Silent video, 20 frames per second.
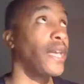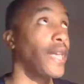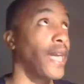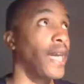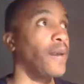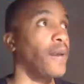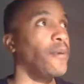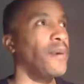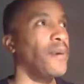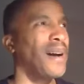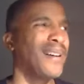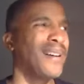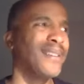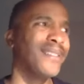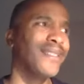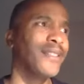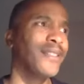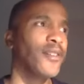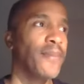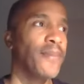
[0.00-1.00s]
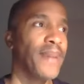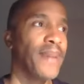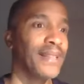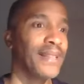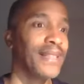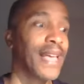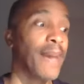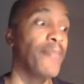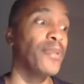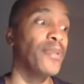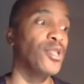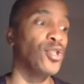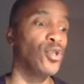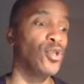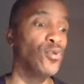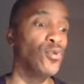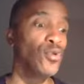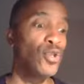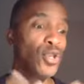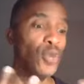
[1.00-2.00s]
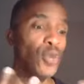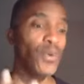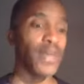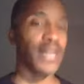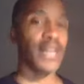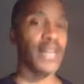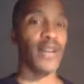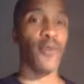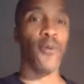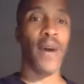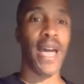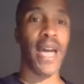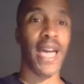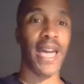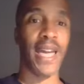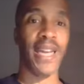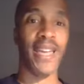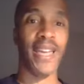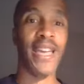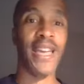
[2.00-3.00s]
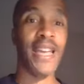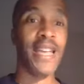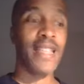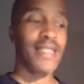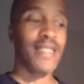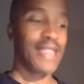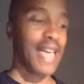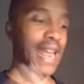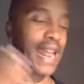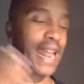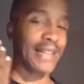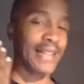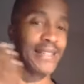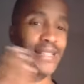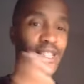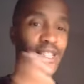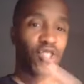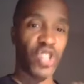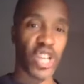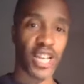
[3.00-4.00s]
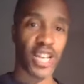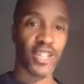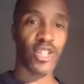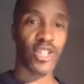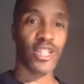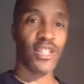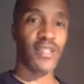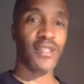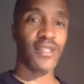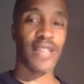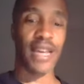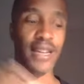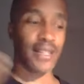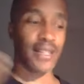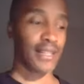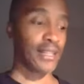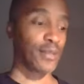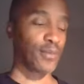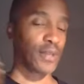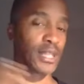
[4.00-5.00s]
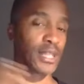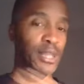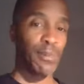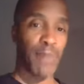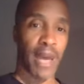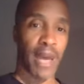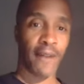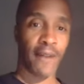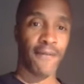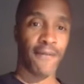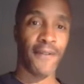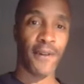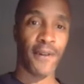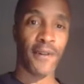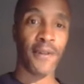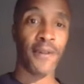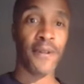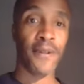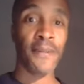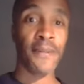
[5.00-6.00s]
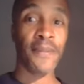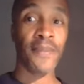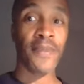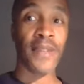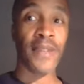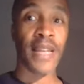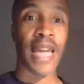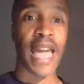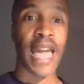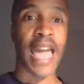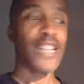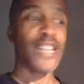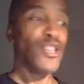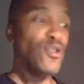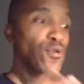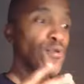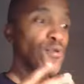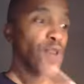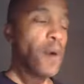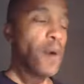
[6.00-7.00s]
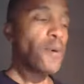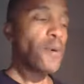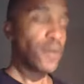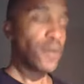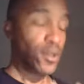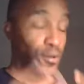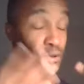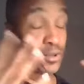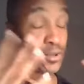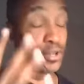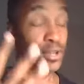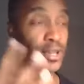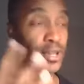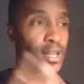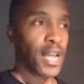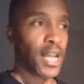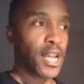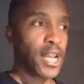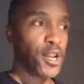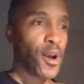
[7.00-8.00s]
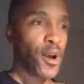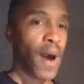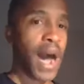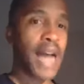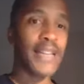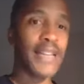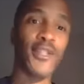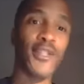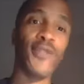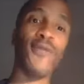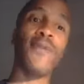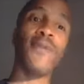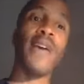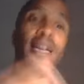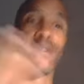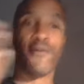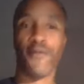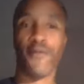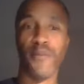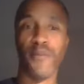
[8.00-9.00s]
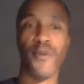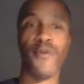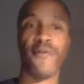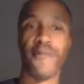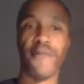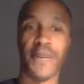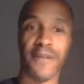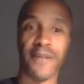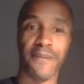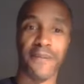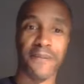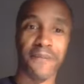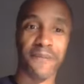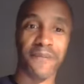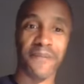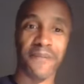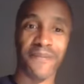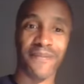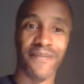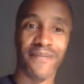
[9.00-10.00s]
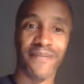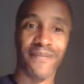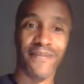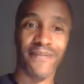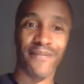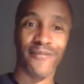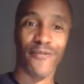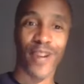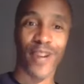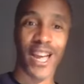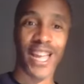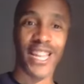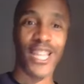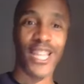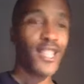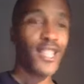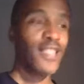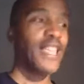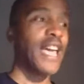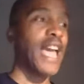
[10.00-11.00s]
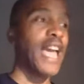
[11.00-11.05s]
okay, well, I don't know about that, but you do it in a way that has intention, that is respectful, and you should know how to do that through movement, right? They